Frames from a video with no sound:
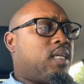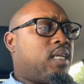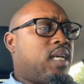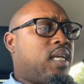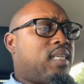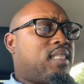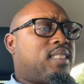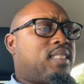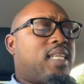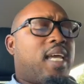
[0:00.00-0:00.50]

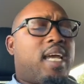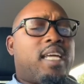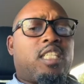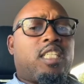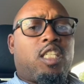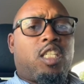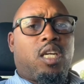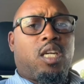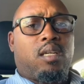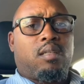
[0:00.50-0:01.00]

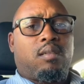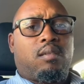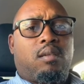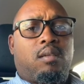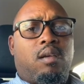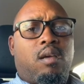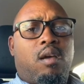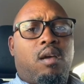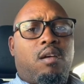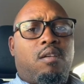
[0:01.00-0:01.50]
intention
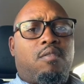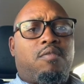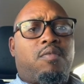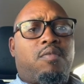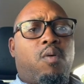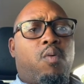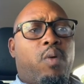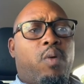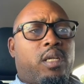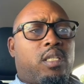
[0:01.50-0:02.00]

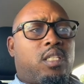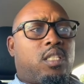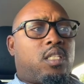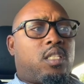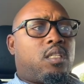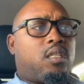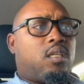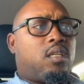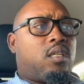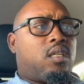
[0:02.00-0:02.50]
for
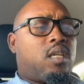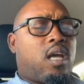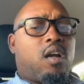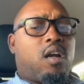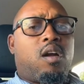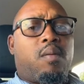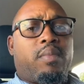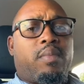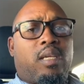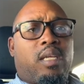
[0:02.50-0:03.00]
which the
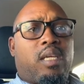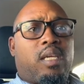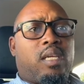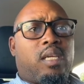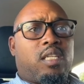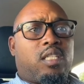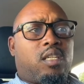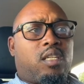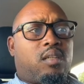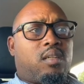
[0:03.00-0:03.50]

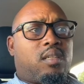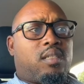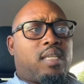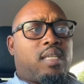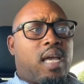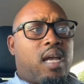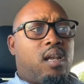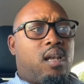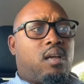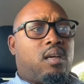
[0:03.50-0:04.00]
communication and
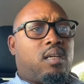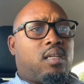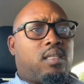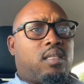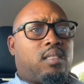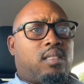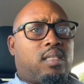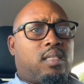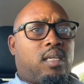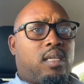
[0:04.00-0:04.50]
dialogue
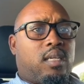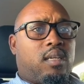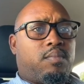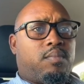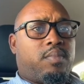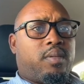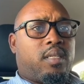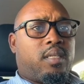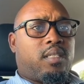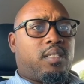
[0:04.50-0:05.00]
is taking
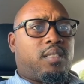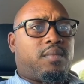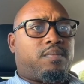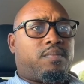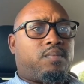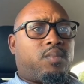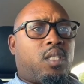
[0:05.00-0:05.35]
place.